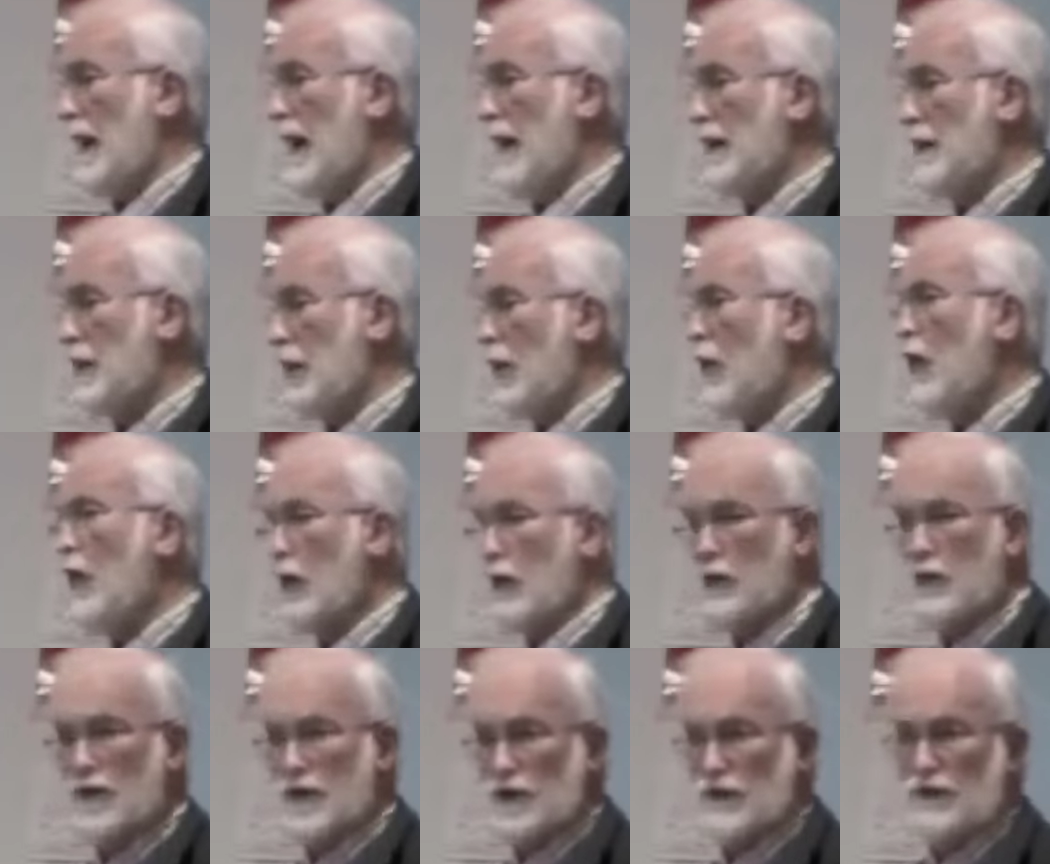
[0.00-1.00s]
And you're
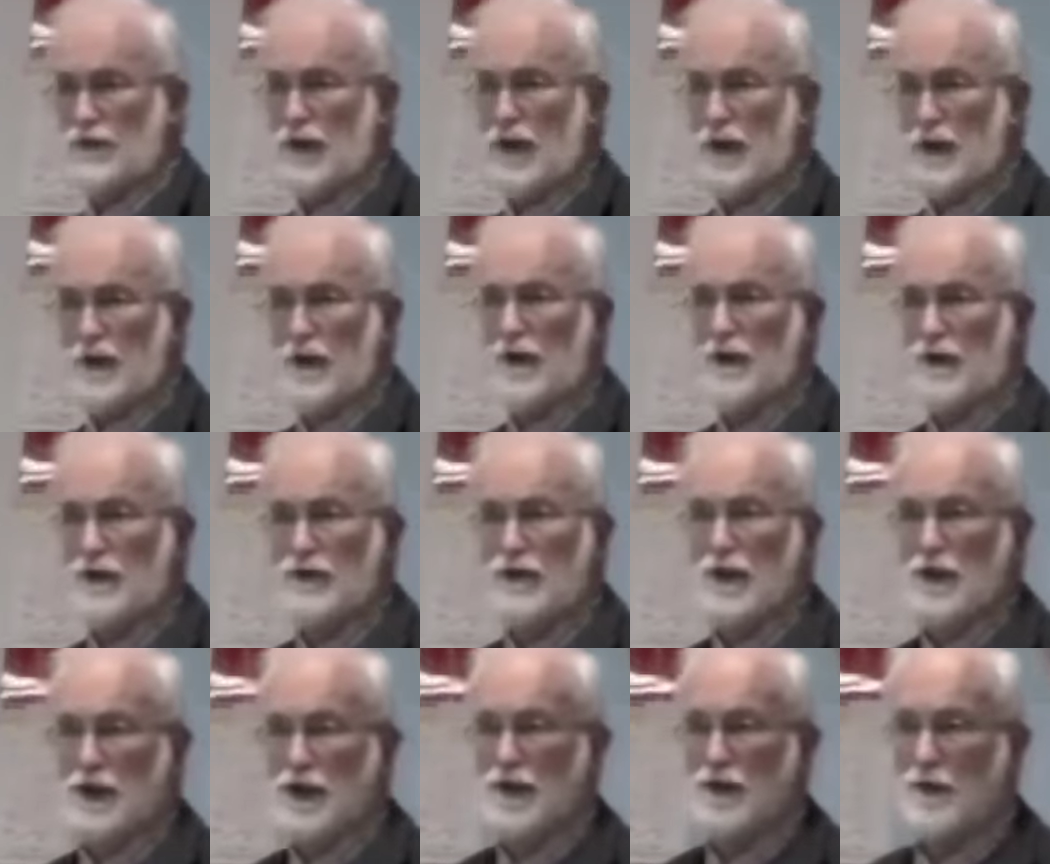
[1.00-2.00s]
always afraid that the
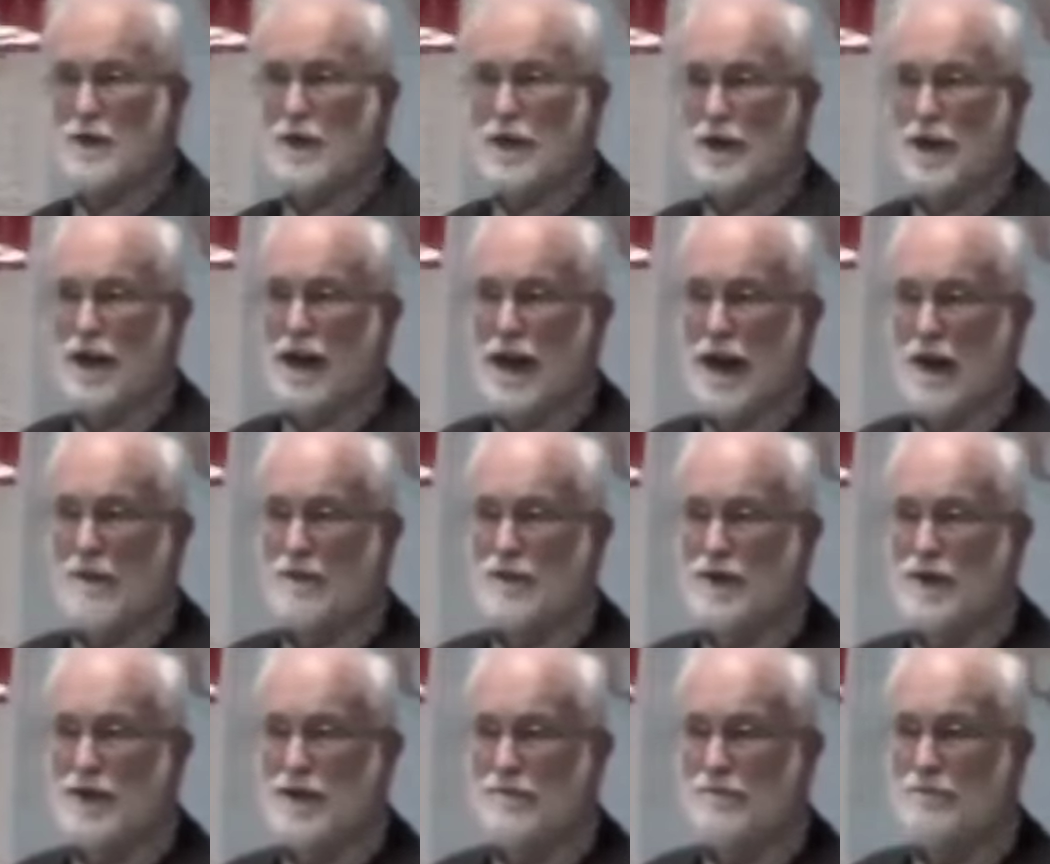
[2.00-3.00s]
frontiers will
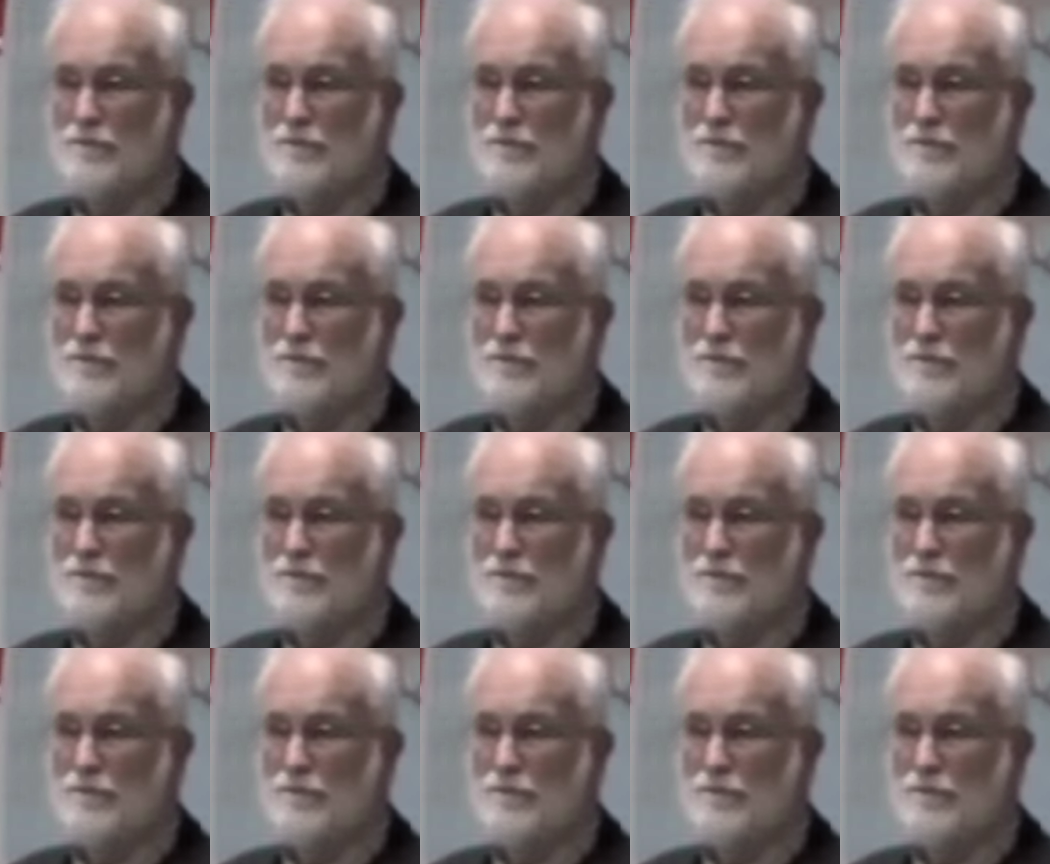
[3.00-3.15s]
collapse.